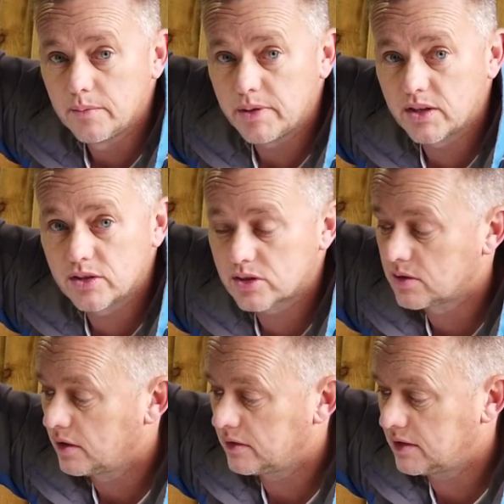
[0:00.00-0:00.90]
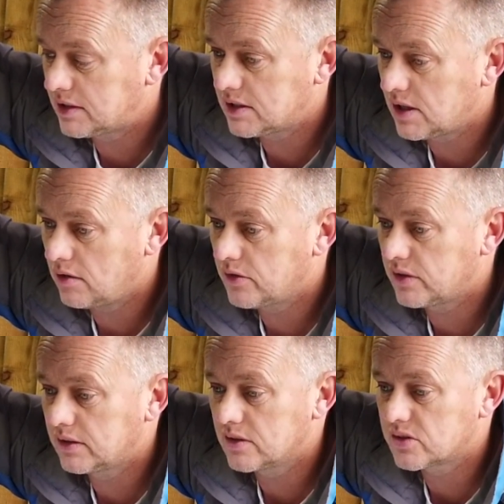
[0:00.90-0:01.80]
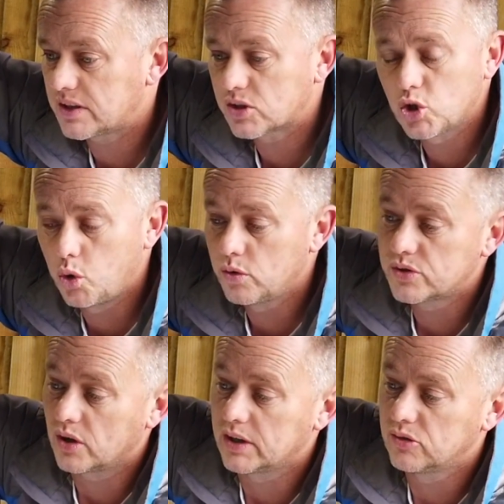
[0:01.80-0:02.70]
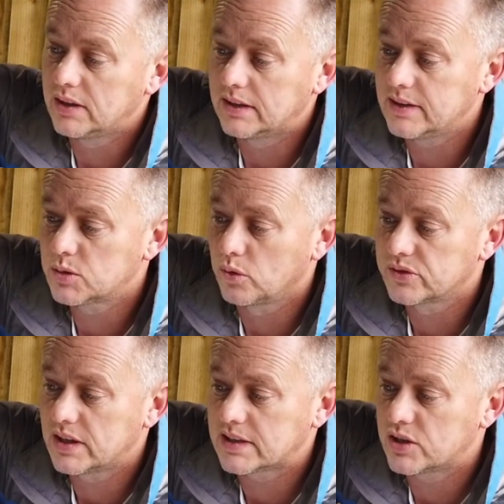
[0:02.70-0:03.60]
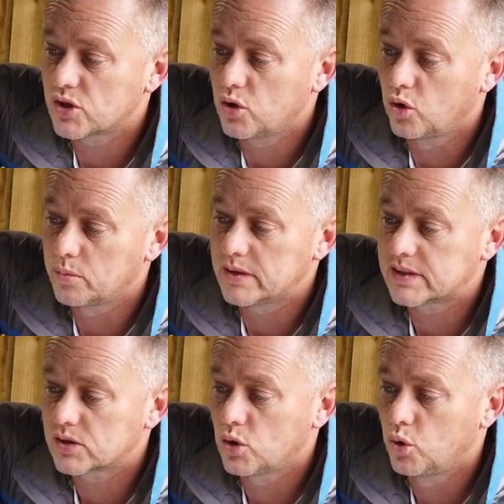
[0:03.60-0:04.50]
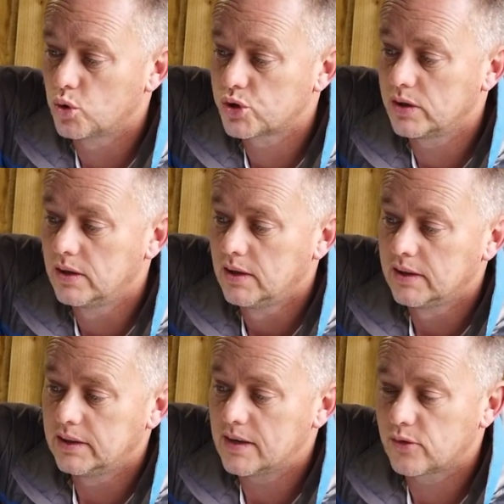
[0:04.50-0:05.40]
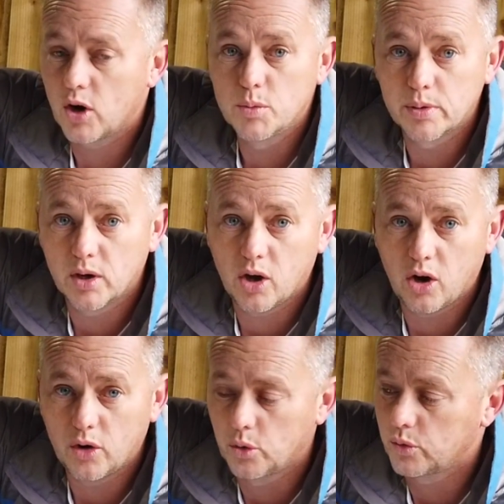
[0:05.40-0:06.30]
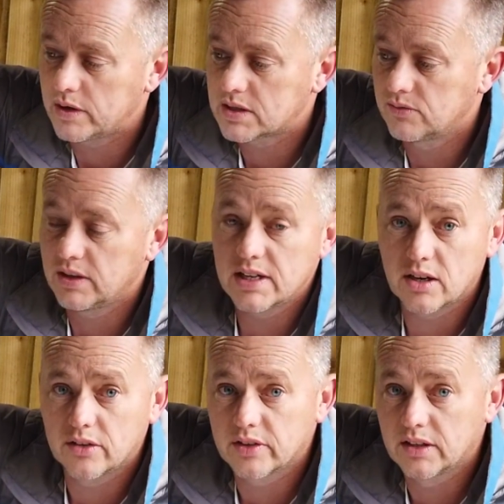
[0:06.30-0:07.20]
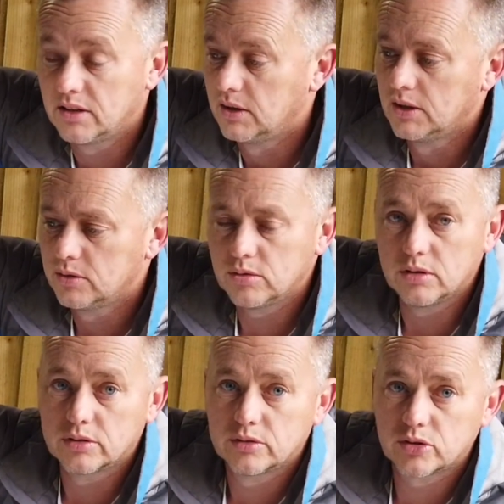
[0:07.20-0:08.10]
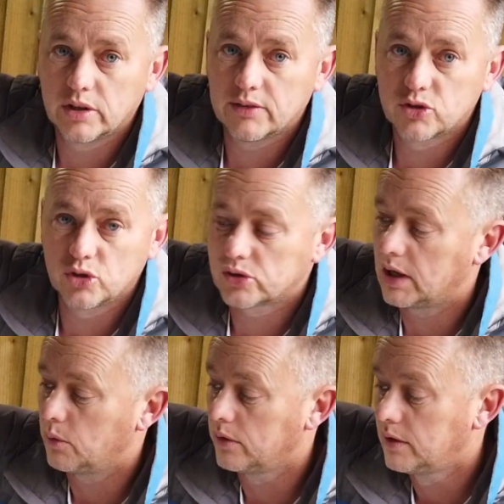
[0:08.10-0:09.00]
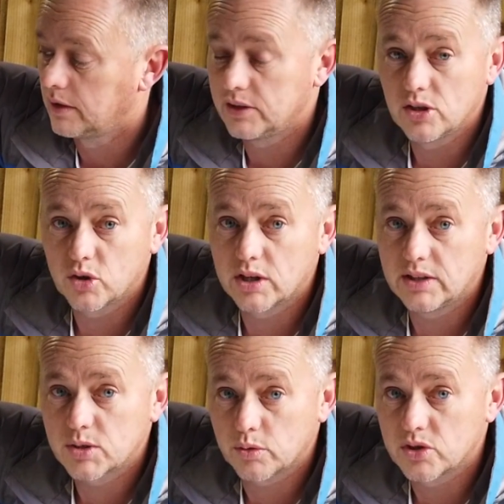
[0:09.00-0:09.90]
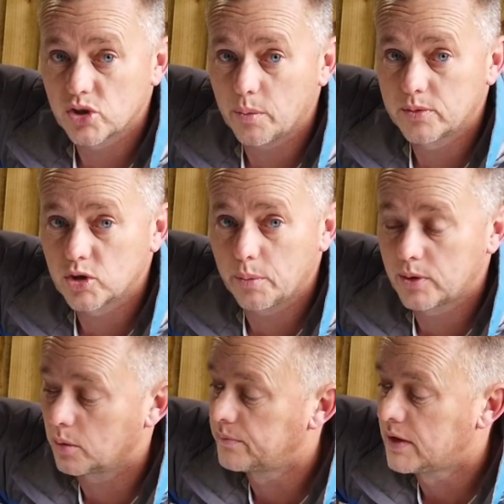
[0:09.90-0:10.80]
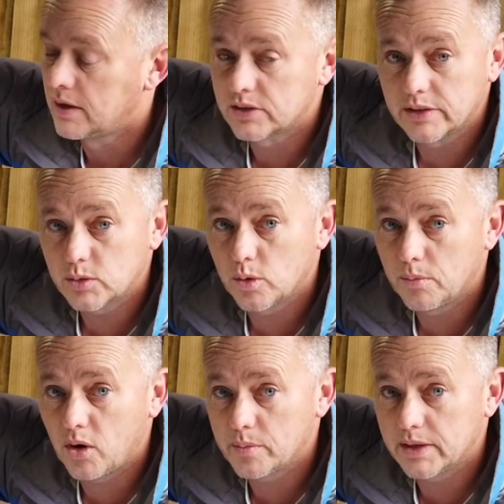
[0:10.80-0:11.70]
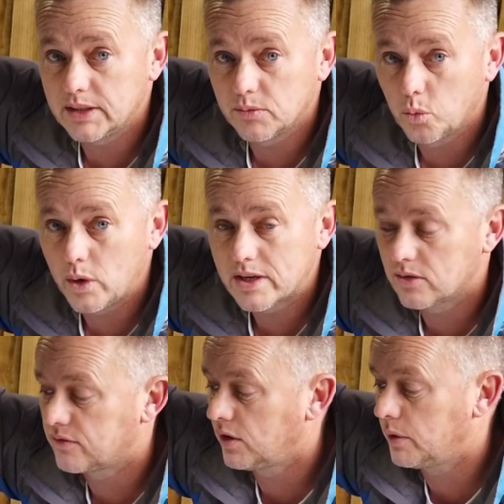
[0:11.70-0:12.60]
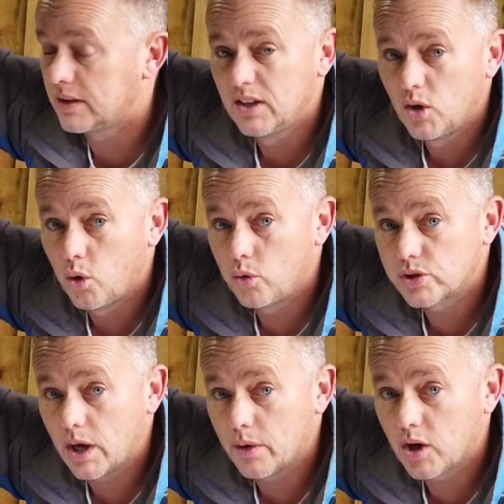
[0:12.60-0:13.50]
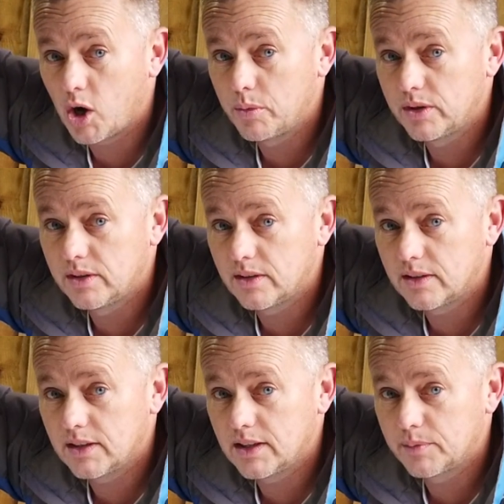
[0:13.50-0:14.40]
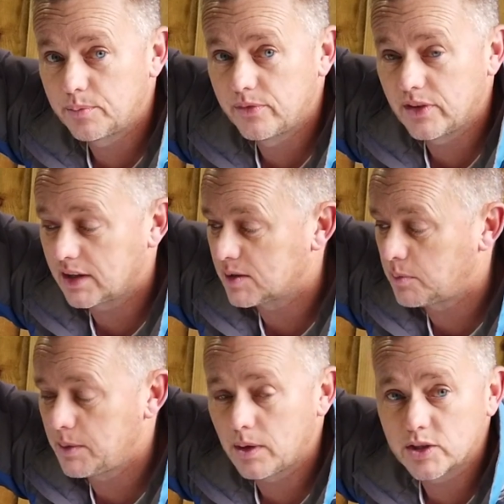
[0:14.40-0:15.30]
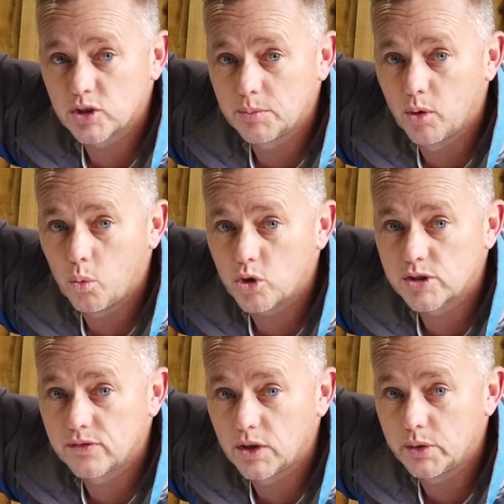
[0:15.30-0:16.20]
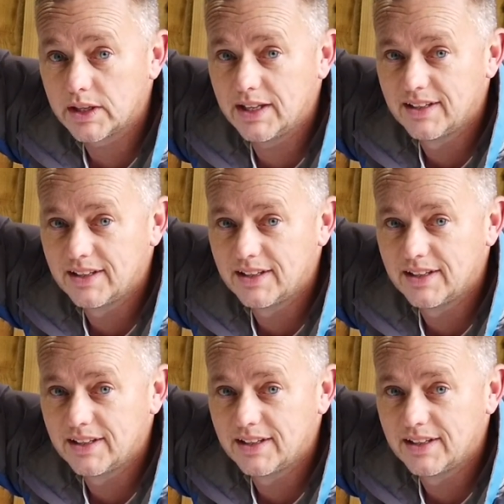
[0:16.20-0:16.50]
because this is the only thing that says coolant on it really. This one says engine coolant but it says caution, never open, hot and all the rest of it. You kind of think, oh, should I ever touch that one? And you look in this one and top, top it up. So this one might be weak of fluid. Also a common uh, thing is people actually put washer fluid in,